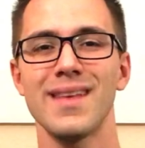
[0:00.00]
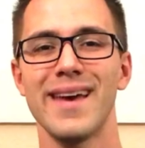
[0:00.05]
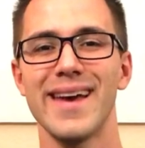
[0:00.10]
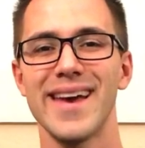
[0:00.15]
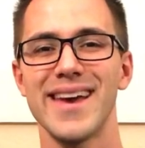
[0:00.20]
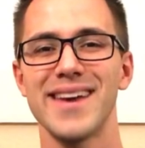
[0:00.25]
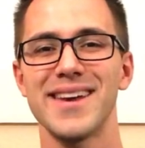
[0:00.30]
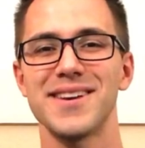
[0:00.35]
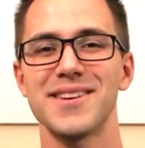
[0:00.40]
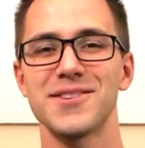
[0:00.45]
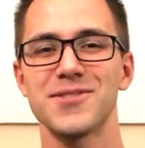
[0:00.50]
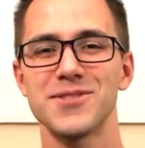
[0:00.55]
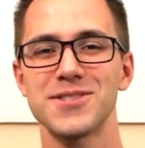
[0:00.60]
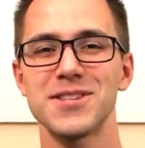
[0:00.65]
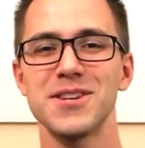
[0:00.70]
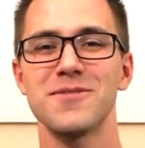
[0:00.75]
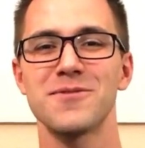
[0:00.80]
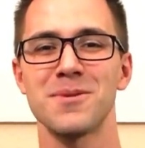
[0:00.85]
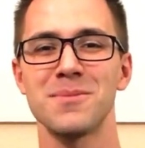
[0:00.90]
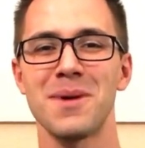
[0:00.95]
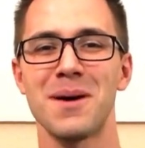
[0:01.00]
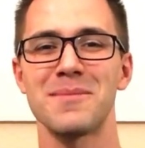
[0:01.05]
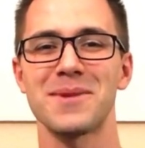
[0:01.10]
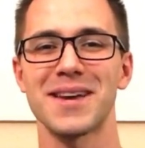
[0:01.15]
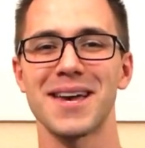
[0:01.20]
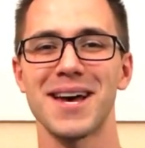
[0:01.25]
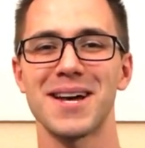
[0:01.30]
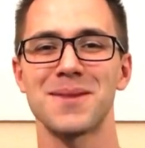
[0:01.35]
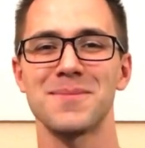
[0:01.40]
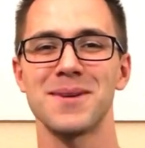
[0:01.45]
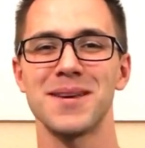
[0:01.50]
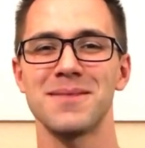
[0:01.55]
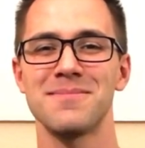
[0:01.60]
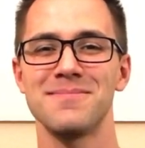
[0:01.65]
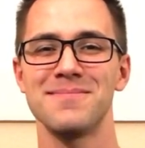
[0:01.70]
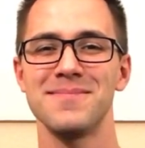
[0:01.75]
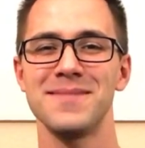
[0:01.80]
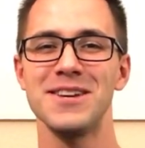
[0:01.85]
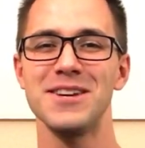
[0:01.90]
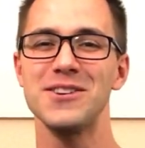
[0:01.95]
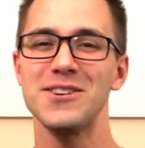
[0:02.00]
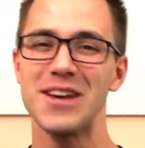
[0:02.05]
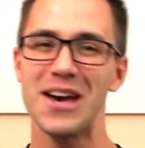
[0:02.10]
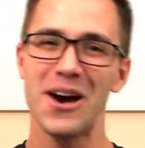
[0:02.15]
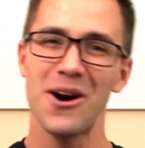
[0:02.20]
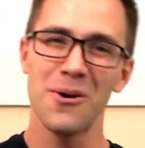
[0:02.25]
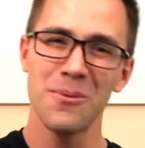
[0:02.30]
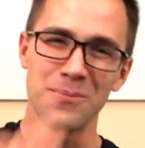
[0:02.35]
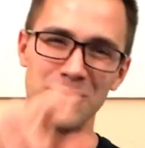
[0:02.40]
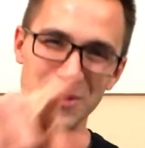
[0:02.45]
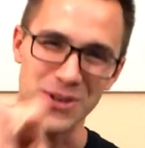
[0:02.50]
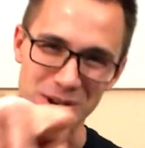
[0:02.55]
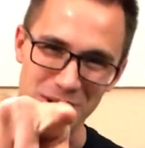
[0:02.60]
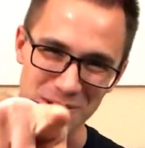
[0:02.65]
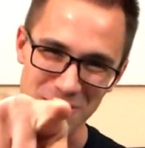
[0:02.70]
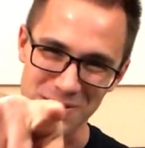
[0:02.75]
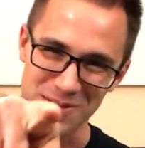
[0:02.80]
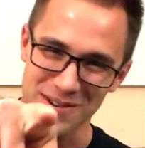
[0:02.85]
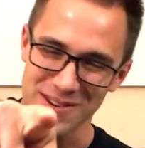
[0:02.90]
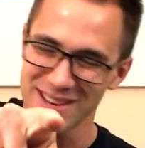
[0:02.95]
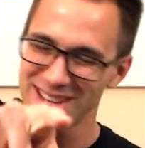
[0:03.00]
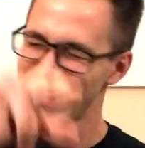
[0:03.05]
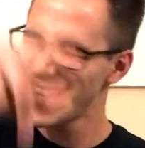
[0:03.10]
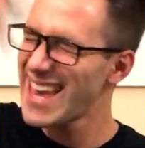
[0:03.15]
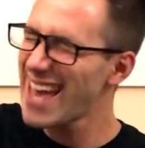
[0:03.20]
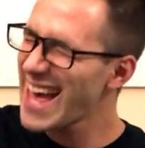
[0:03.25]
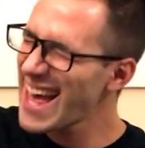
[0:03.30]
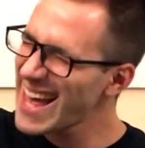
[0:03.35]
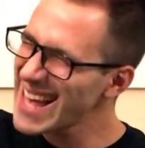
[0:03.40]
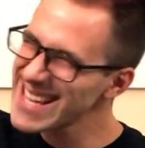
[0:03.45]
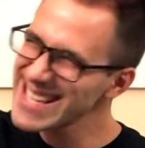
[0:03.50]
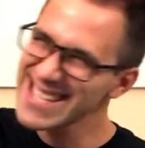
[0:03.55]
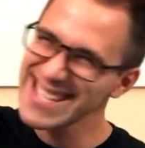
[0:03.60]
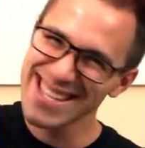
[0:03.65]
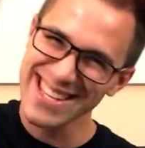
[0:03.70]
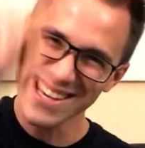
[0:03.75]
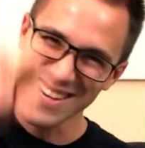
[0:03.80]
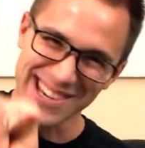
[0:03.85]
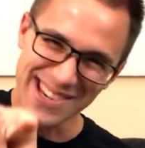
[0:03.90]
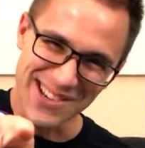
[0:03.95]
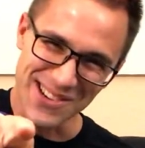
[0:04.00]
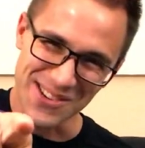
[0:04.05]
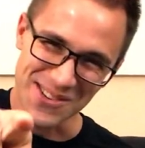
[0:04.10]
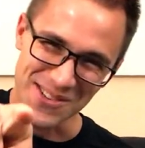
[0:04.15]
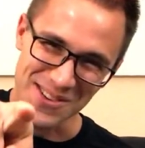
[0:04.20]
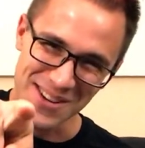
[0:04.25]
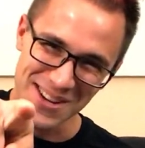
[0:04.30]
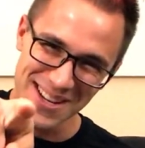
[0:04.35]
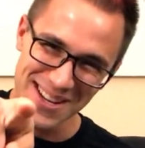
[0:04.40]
Hey, Chris here from LlamAcademy, here to help you. Yes, you!